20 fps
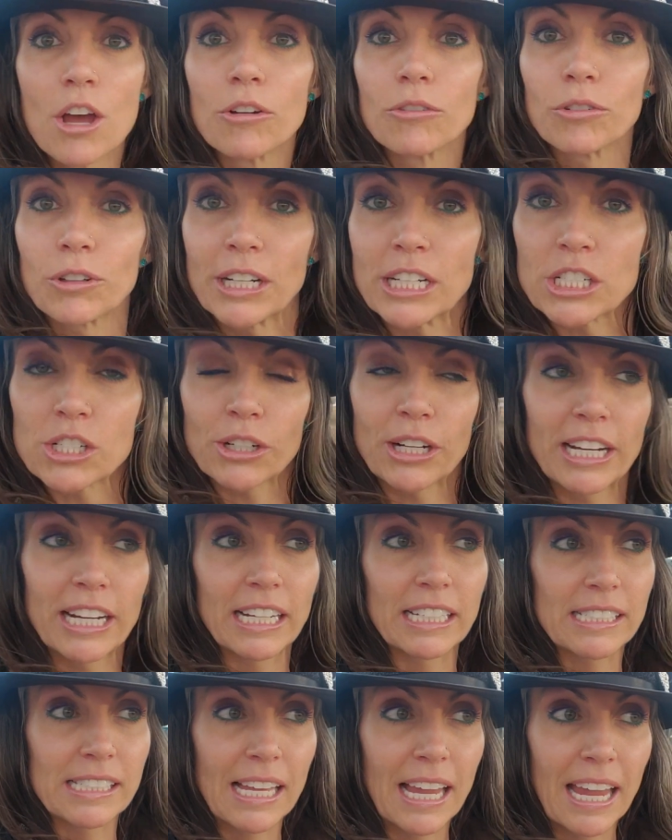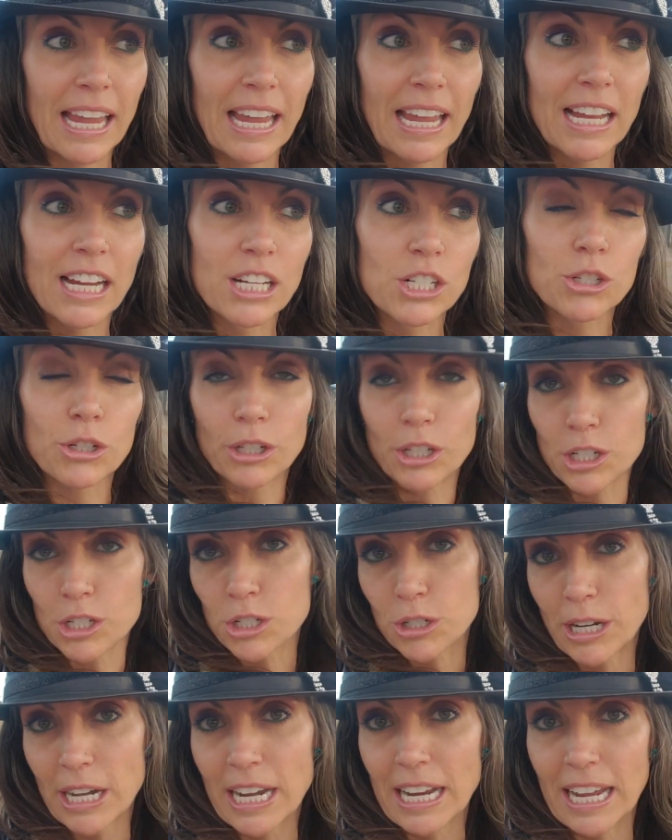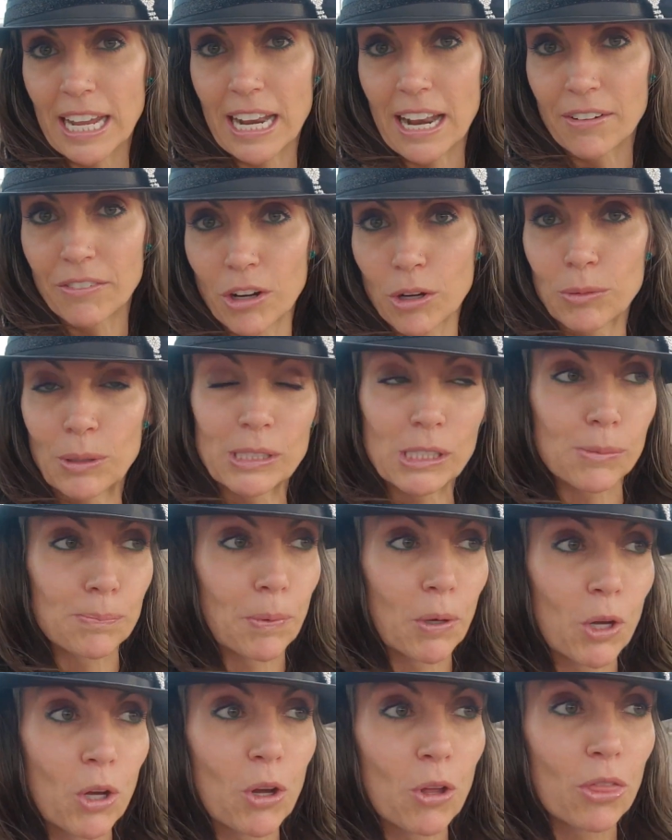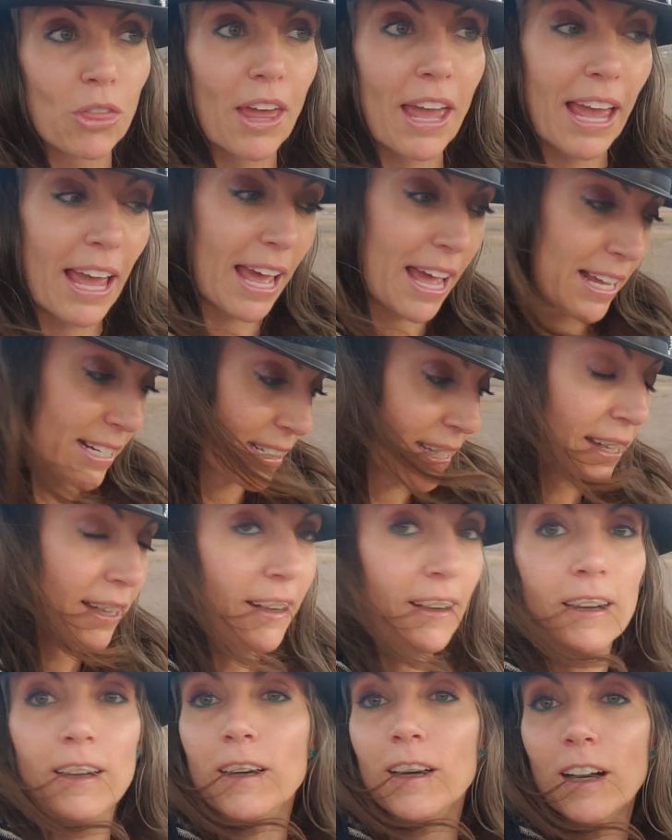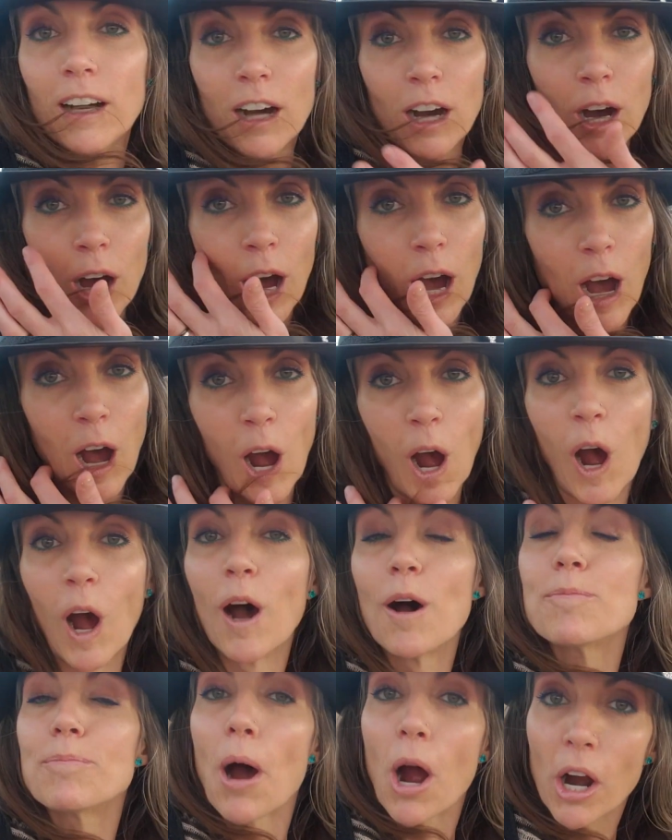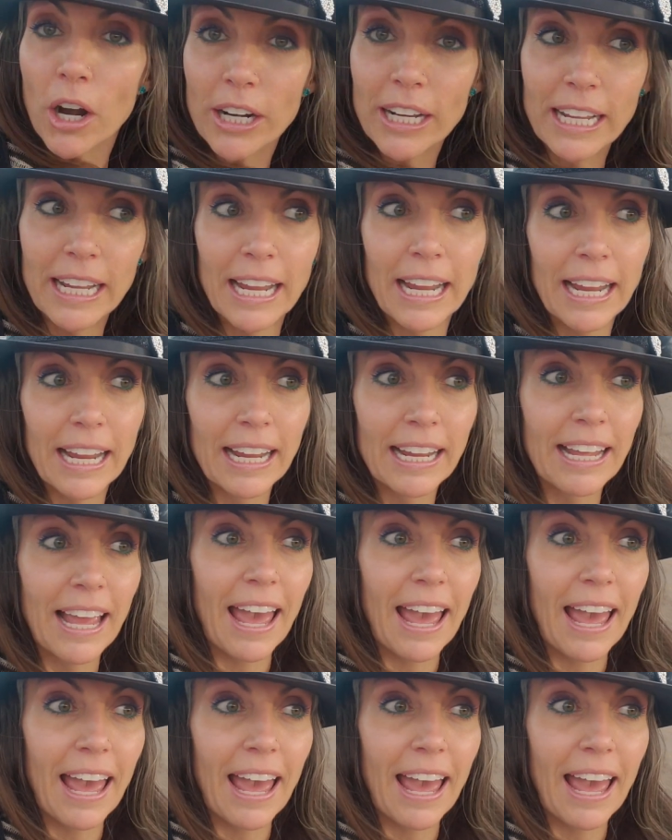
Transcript: free drinks and trick-or-treating at everyone's booth and partying